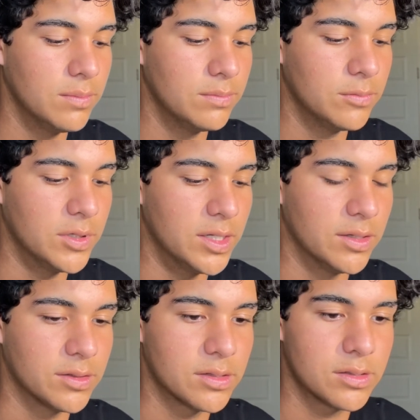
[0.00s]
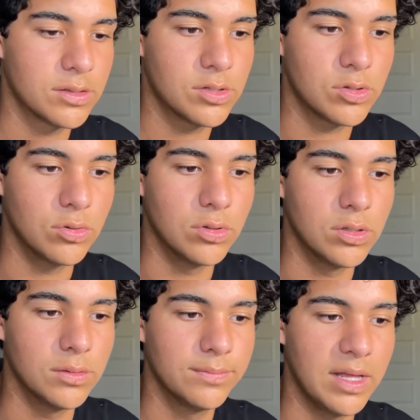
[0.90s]
What else?
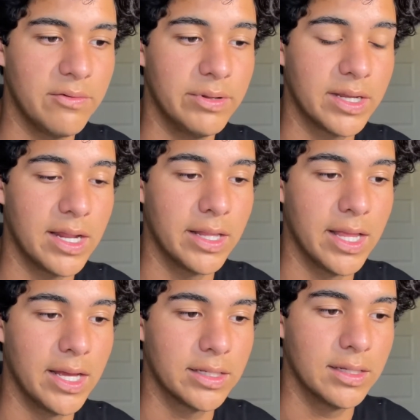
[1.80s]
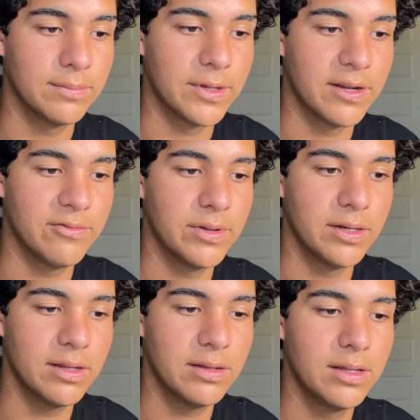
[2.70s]
School. I've been kind of lacking, but I've been
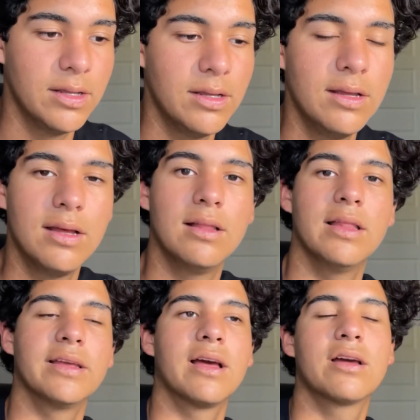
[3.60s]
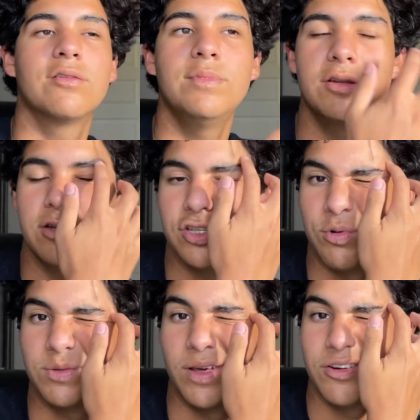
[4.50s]
like, I could be doing so
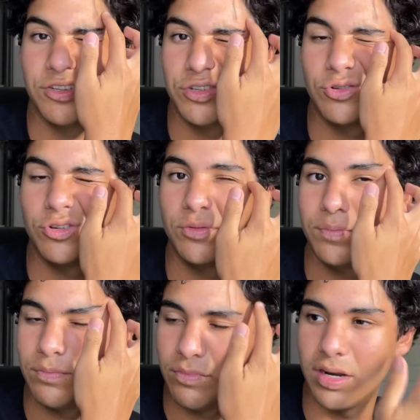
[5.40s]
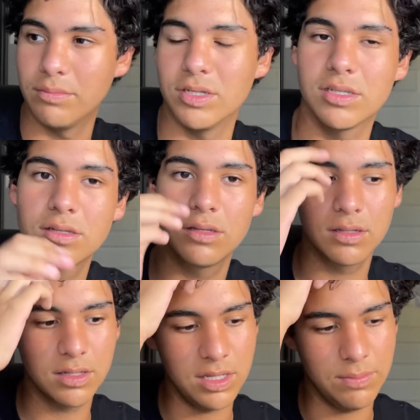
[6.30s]
much better in school, but I'm just
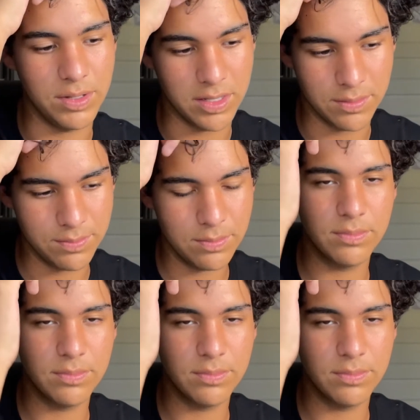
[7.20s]
keeping up.